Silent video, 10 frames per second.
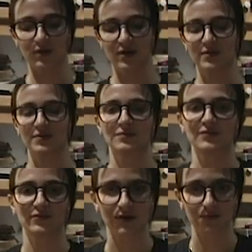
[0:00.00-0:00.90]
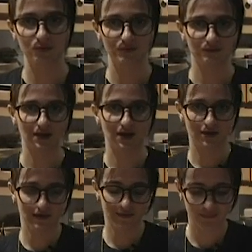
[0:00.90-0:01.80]
Well, before I moved to
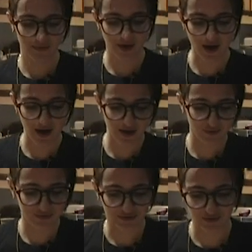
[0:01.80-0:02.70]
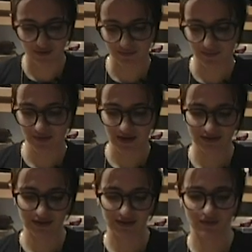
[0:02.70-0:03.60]
Canada, I
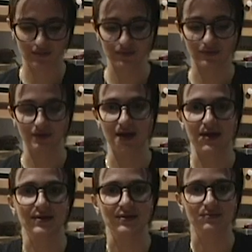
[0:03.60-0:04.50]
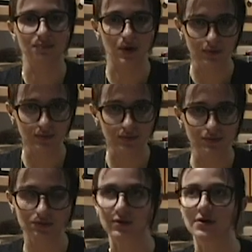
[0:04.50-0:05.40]
didn't know people ate in
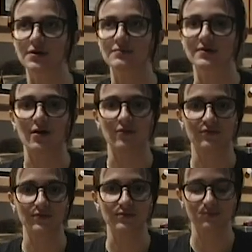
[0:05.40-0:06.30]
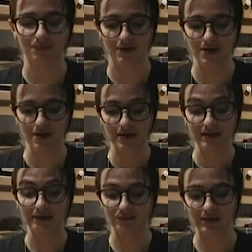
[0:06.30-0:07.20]
bowls that often, but
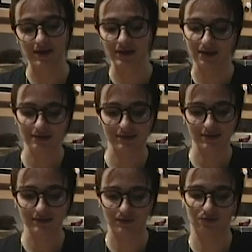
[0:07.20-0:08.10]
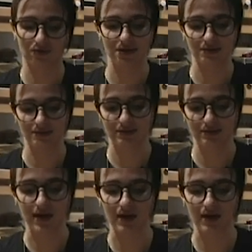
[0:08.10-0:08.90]
it's really nice to put rice.